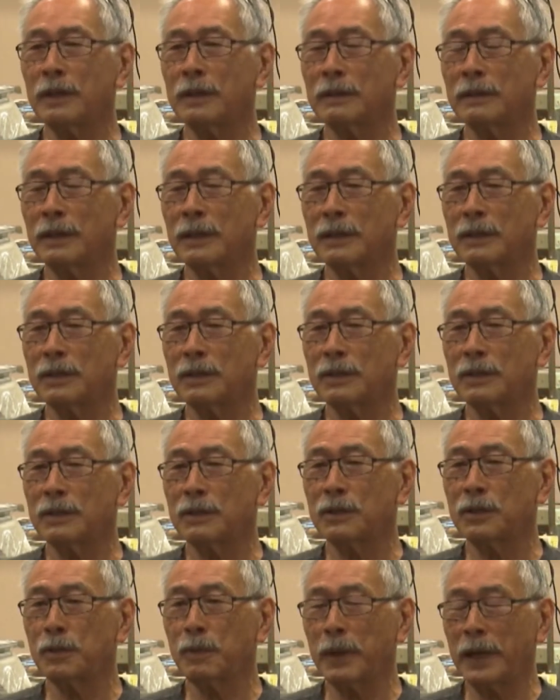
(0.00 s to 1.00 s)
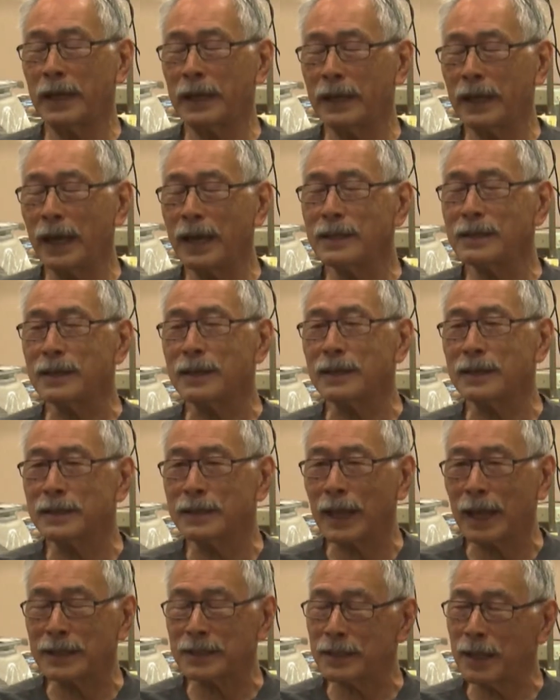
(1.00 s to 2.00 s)
in too many
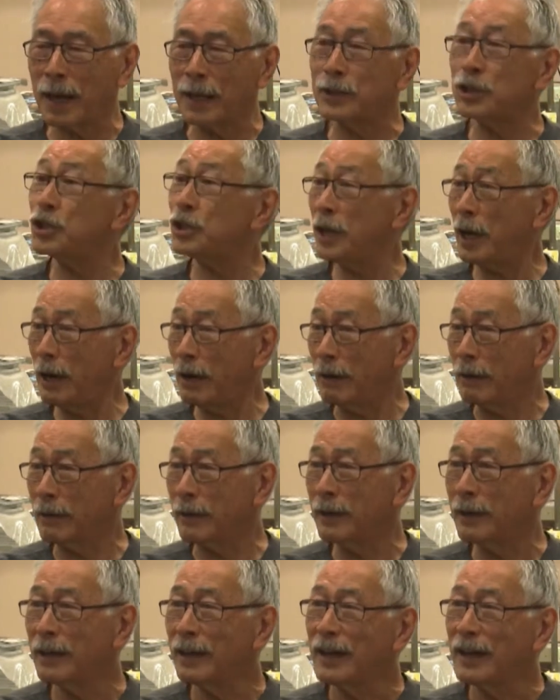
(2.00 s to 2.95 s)
cases that's not shared.